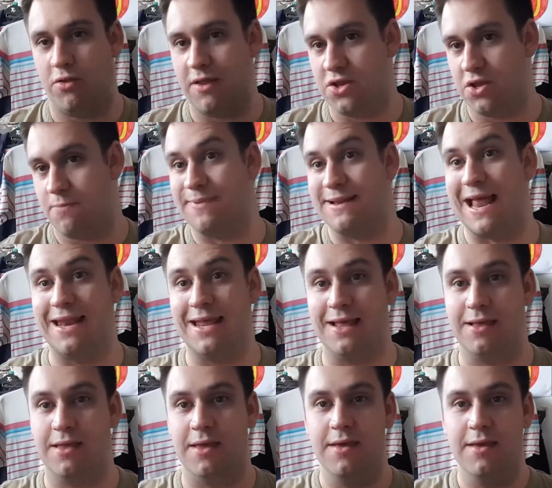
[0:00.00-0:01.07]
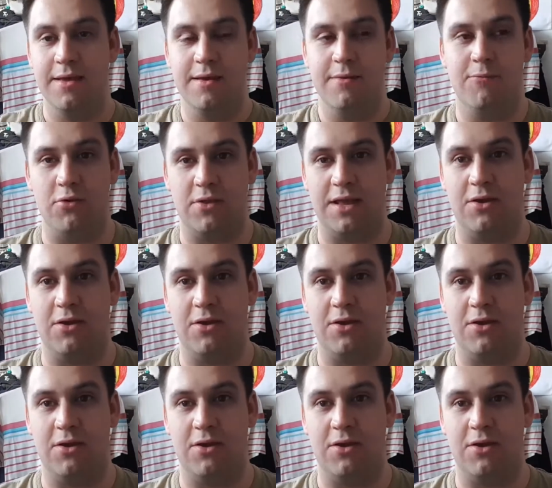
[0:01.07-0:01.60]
They're just planning what they're